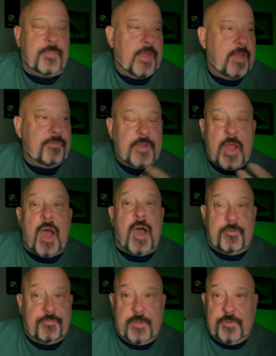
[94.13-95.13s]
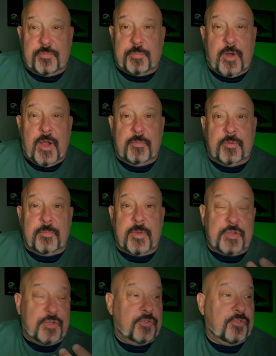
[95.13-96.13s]
They have an offense problem, I
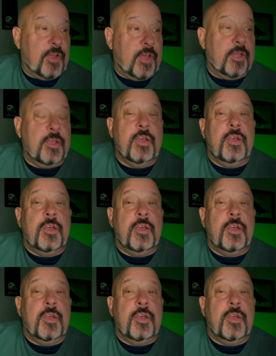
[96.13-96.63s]
should say.